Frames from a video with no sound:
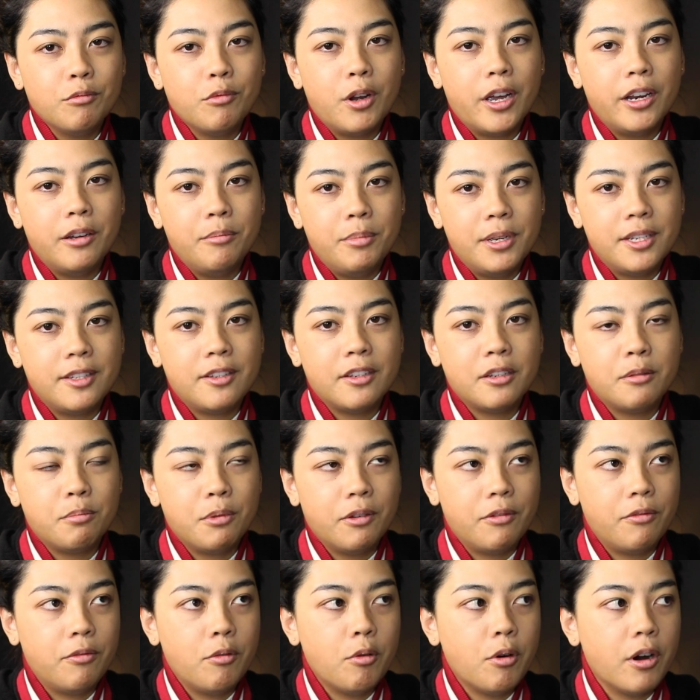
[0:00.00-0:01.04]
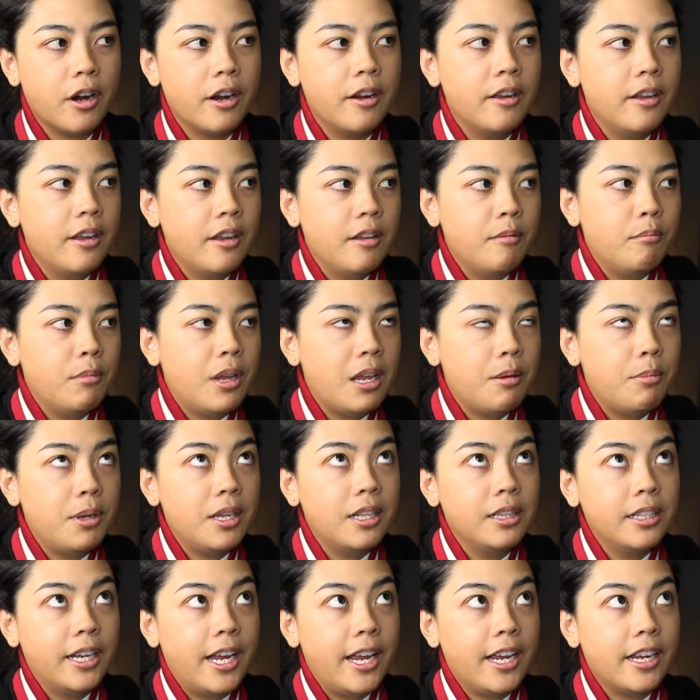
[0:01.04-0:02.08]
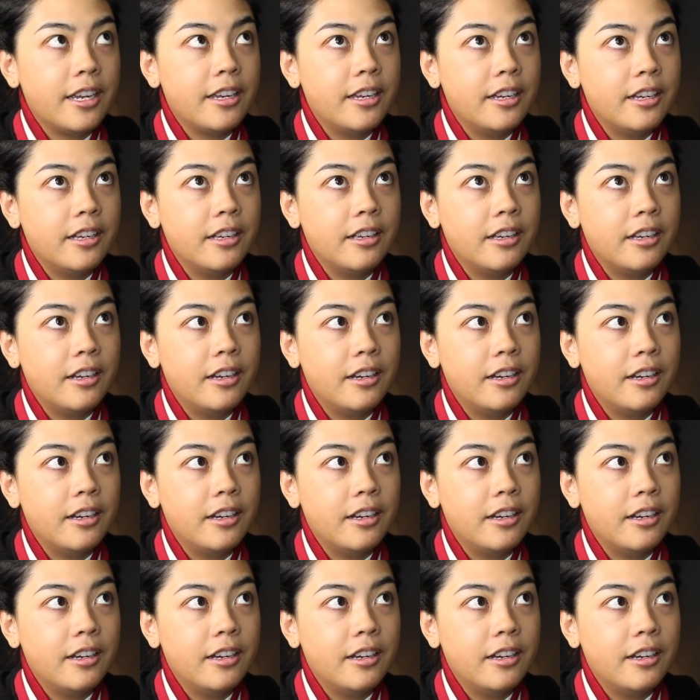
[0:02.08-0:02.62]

run a business before, maybe like